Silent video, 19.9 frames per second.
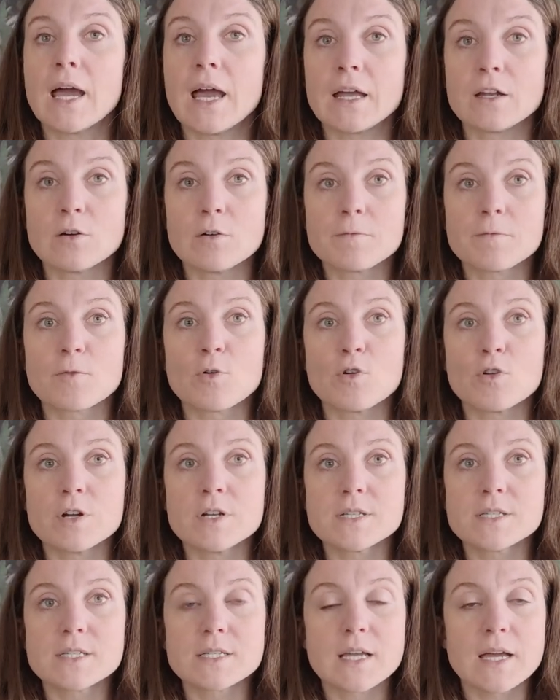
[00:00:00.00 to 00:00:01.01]
And of
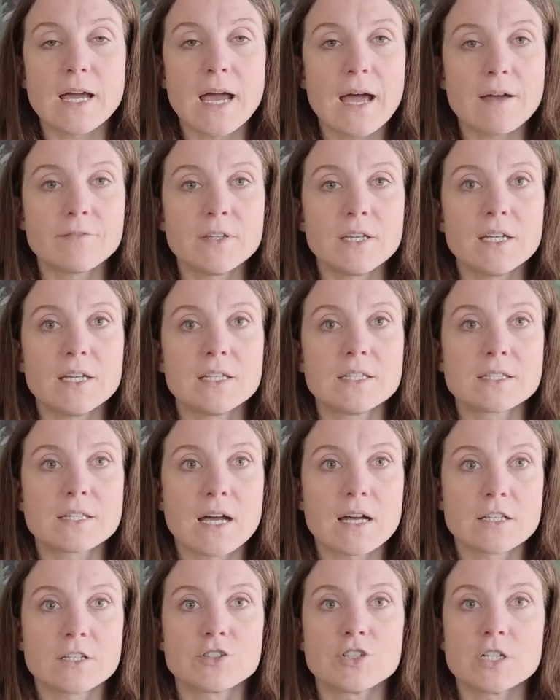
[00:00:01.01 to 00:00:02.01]
course, have the
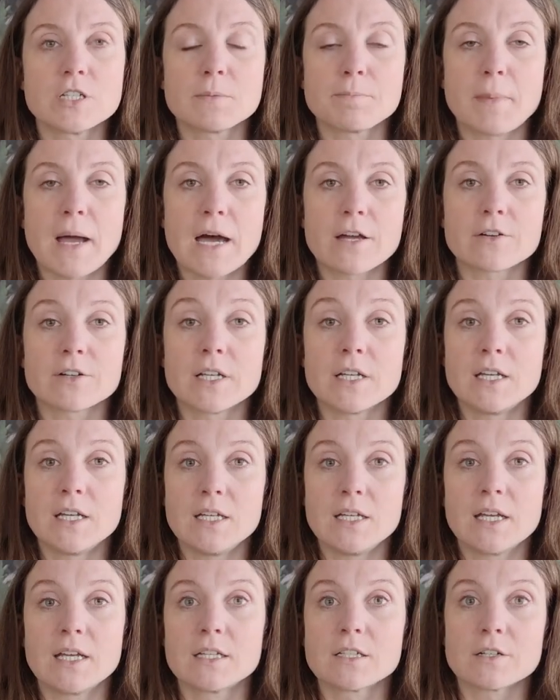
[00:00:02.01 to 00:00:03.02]
intelligent battery
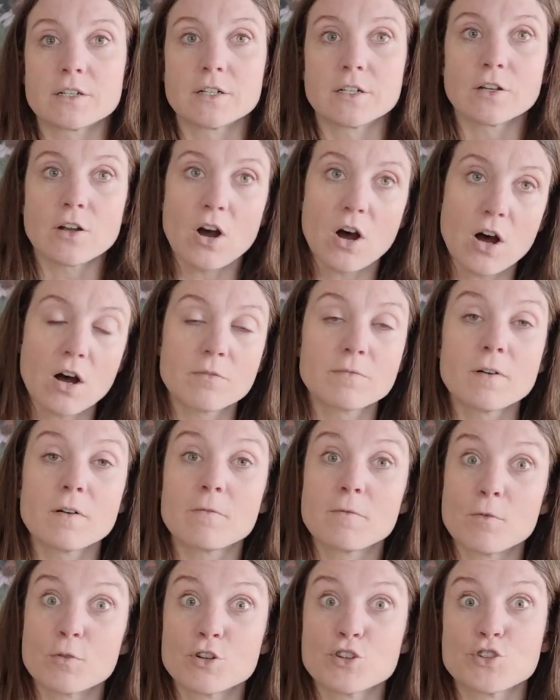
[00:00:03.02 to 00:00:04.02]
heating turned off
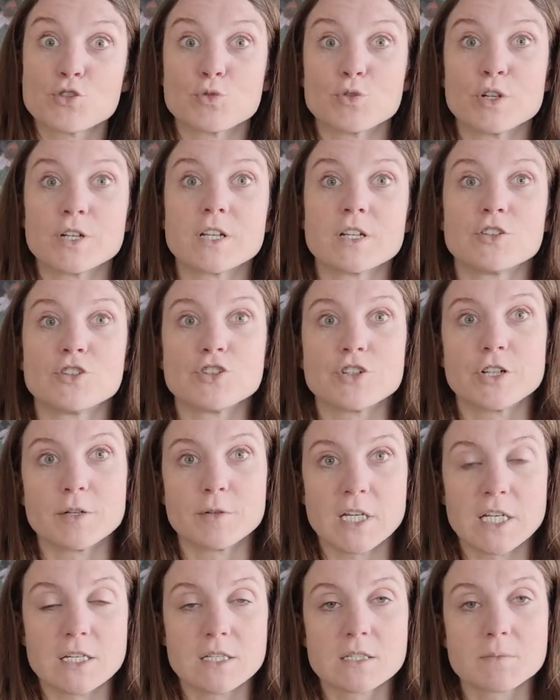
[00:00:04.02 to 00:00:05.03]
for short
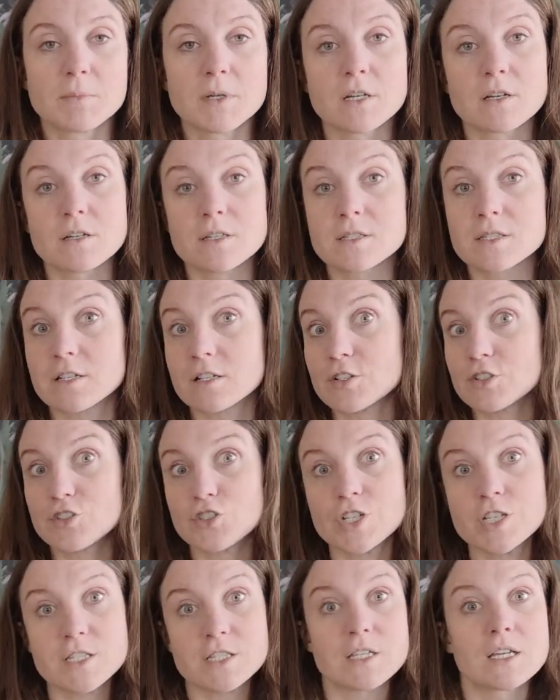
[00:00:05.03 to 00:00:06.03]
journeys because there's
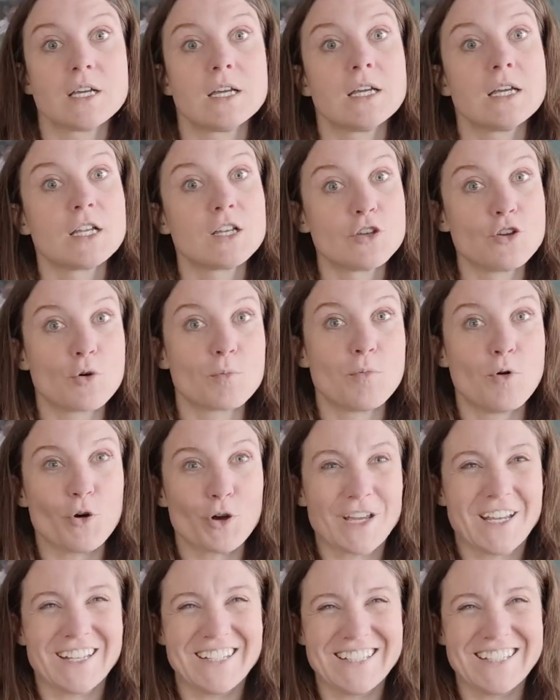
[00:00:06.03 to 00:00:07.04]
just no
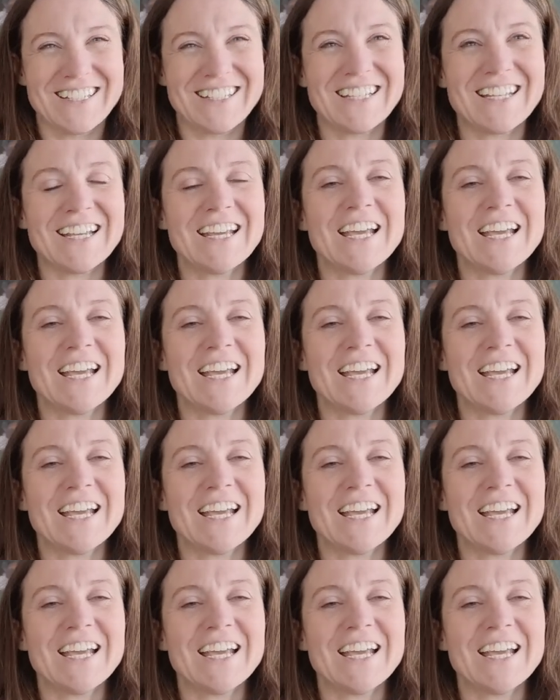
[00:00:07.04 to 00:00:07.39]
point.